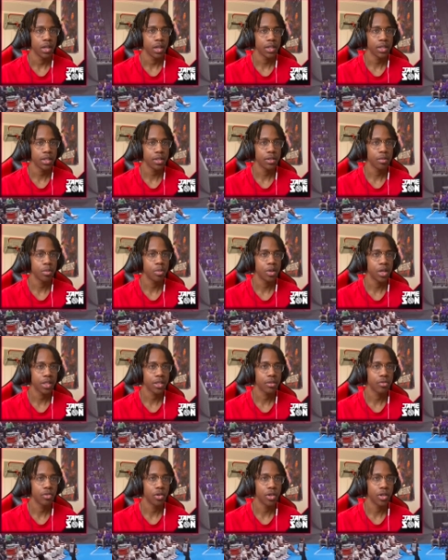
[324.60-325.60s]
I should have picked
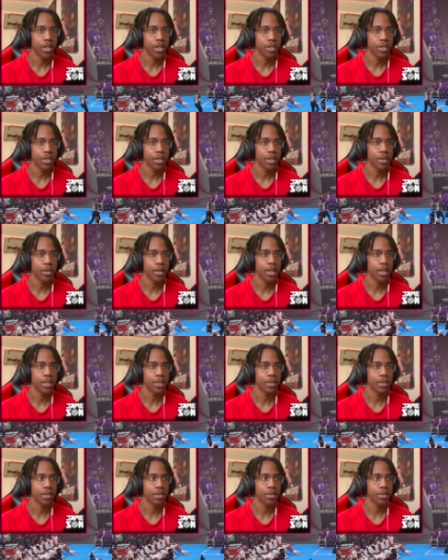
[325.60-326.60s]
the Warriors to go
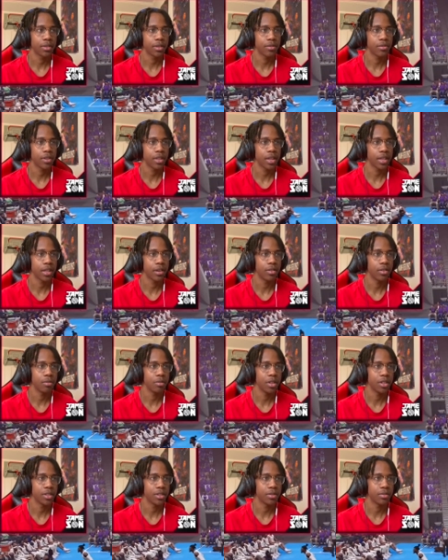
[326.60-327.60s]
against. I feel like that would have
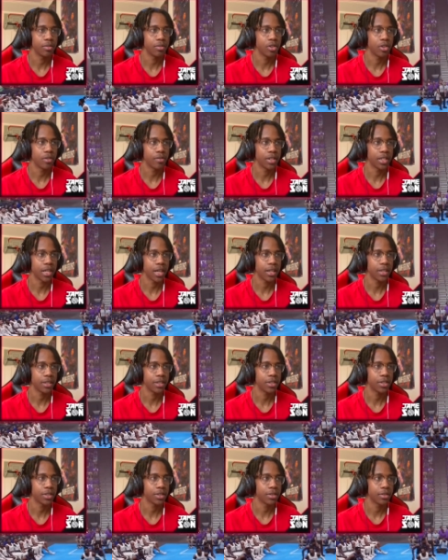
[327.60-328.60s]
been a, more of a
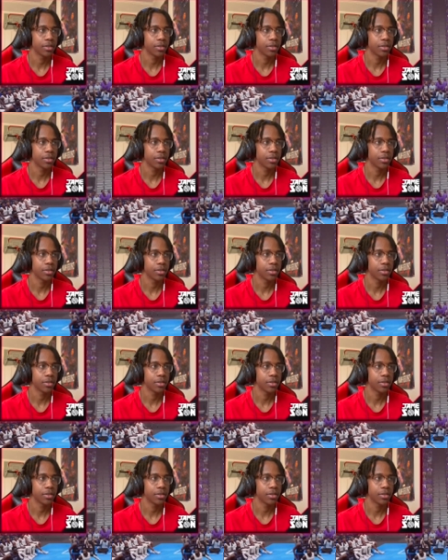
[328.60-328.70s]
challenge.